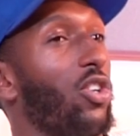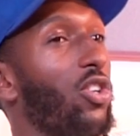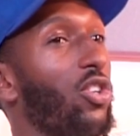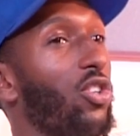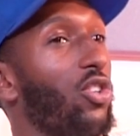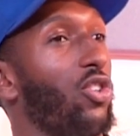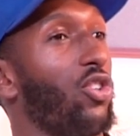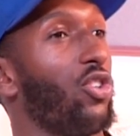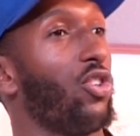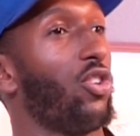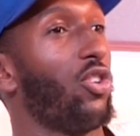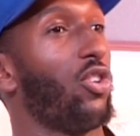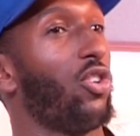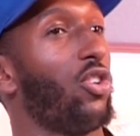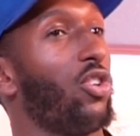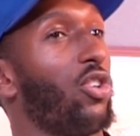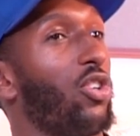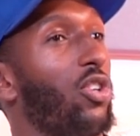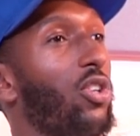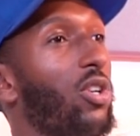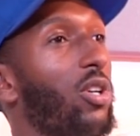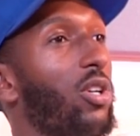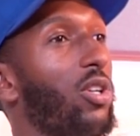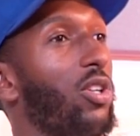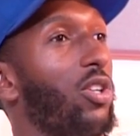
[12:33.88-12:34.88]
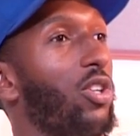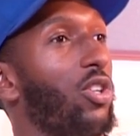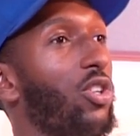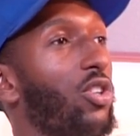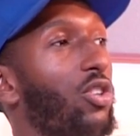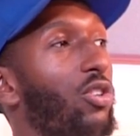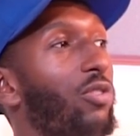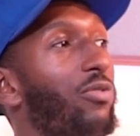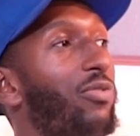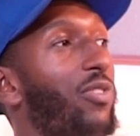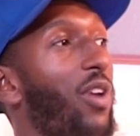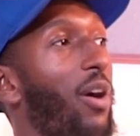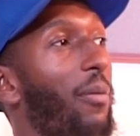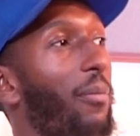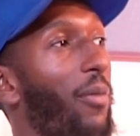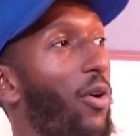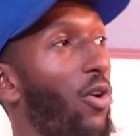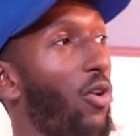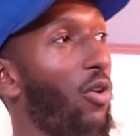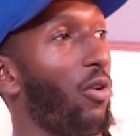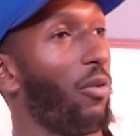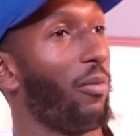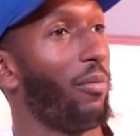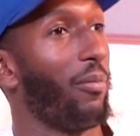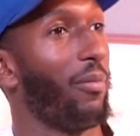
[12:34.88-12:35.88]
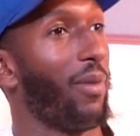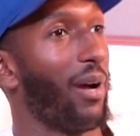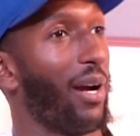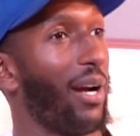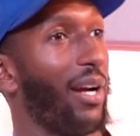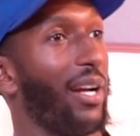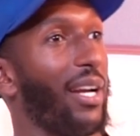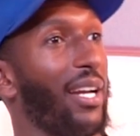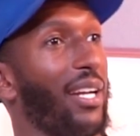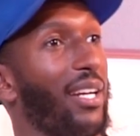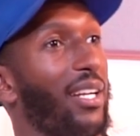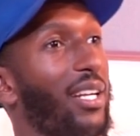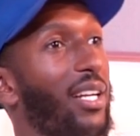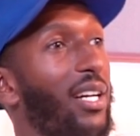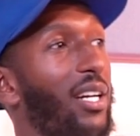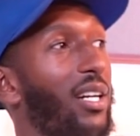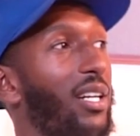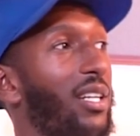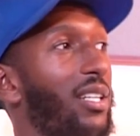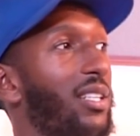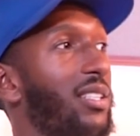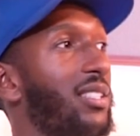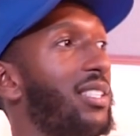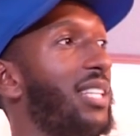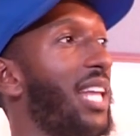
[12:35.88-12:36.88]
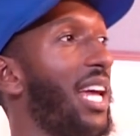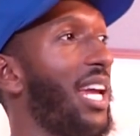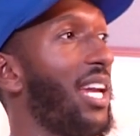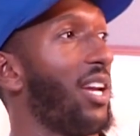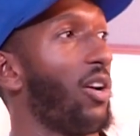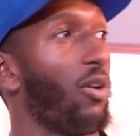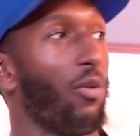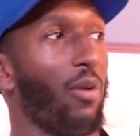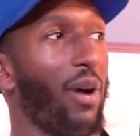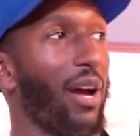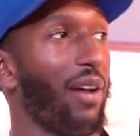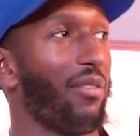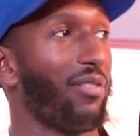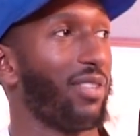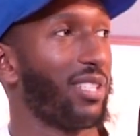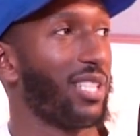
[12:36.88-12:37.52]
you're, you've come home in the day or whatever